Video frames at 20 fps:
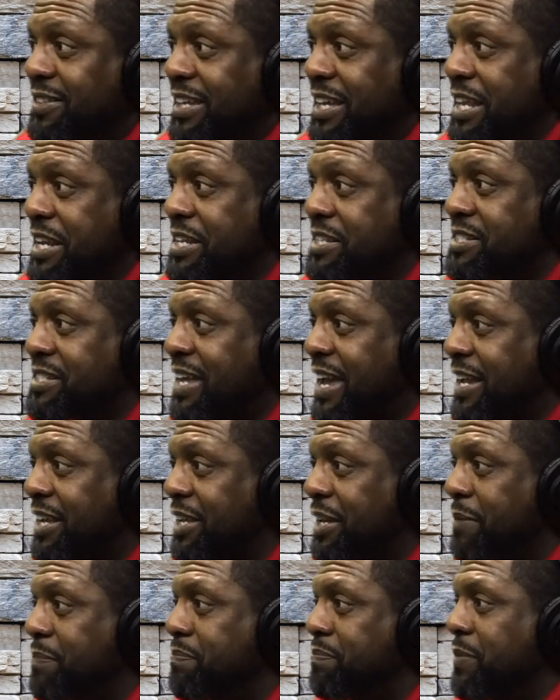it is like
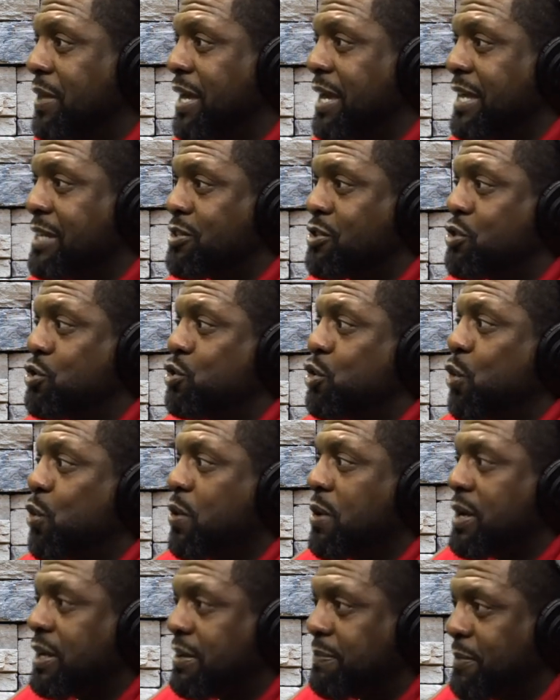a
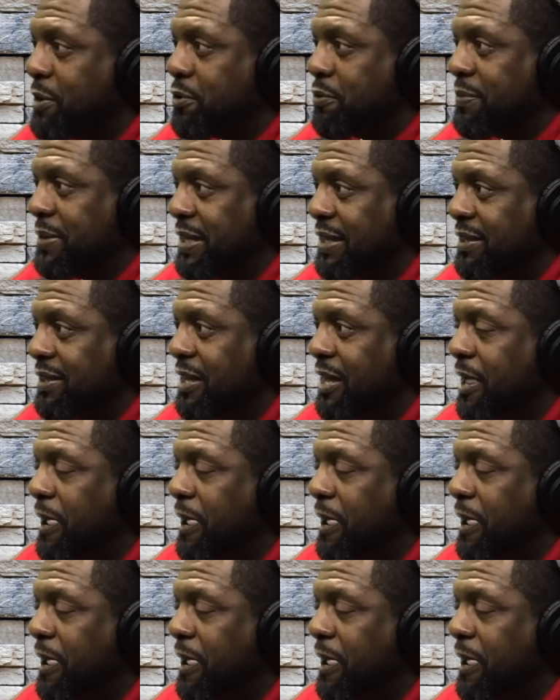historic moment.